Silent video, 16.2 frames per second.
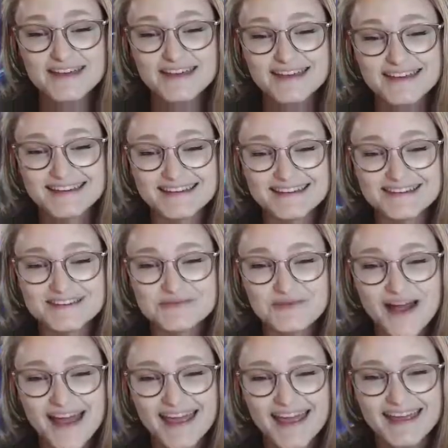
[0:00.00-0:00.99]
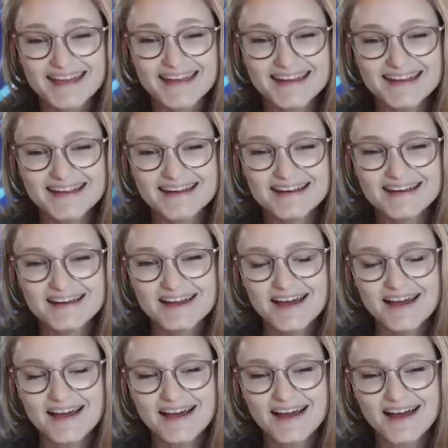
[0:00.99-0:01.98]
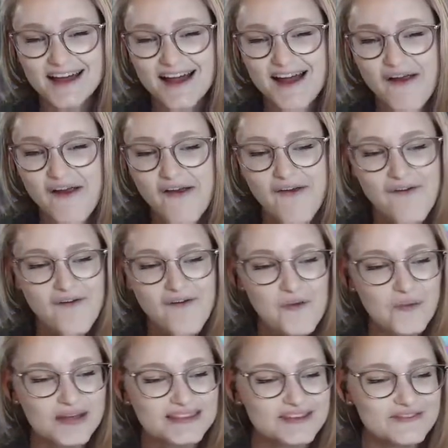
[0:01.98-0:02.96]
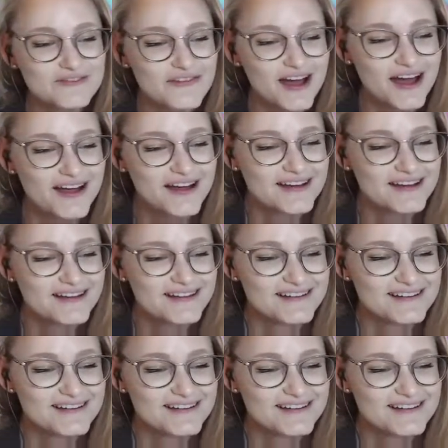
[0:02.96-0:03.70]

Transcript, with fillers: damage! Wait! What the fuck?